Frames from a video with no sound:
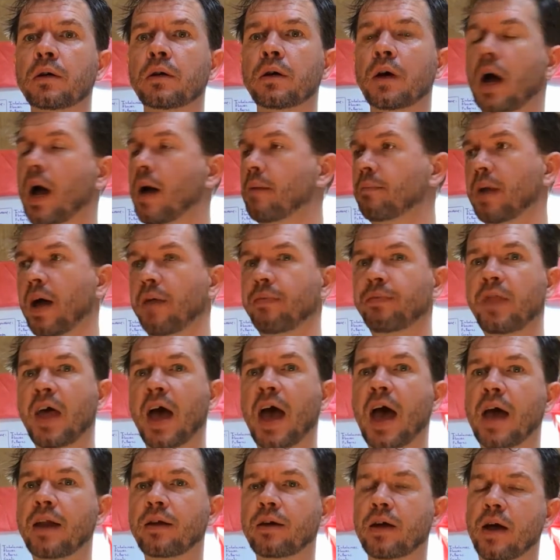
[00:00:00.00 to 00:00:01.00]
I'm not
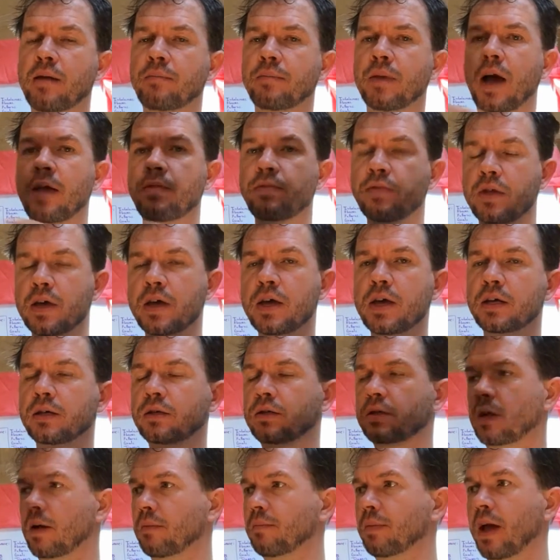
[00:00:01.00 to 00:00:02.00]
that, I'm not
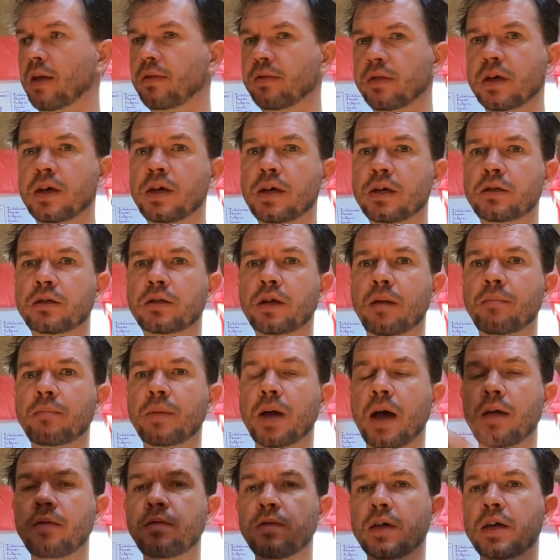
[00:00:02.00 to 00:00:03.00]
this, I'm not this, I'm
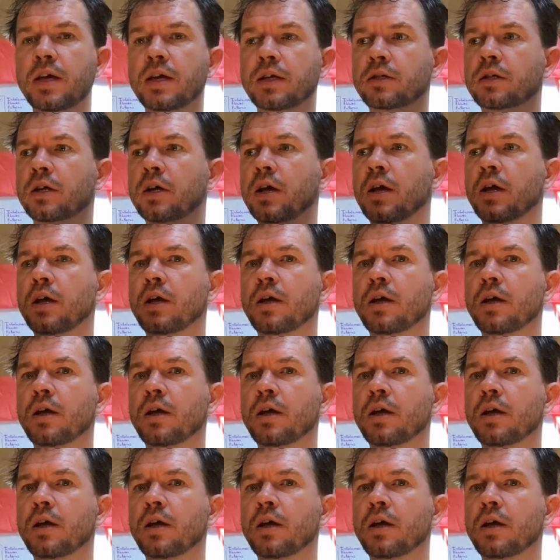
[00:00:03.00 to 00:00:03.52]
not this.